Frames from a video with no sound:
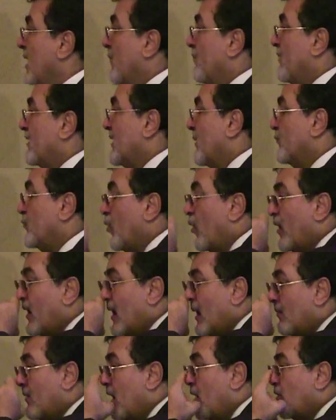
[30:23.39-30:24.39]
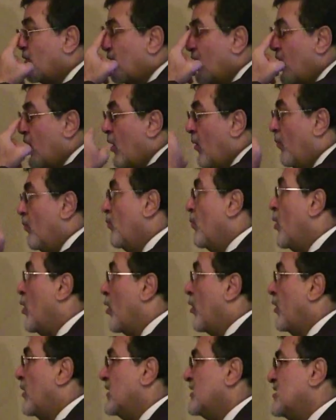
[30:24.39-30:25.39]
But I'm talking about
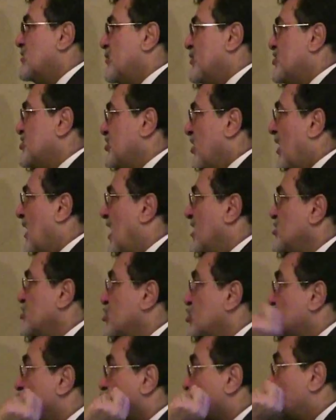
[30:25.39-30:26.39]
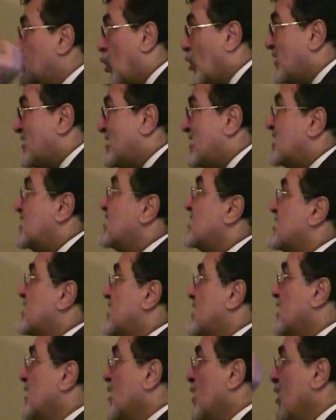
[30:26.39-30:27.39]
more specialized
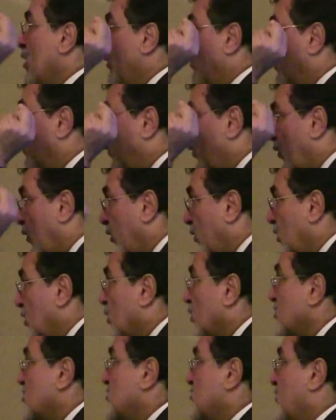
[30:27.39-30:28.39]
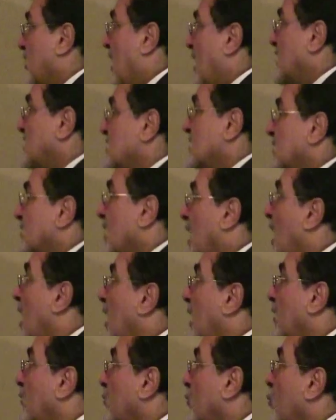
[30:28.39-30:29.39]
toxicity for those drugs that are
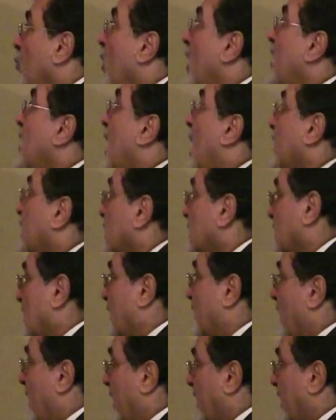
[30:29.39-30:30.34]
well identified.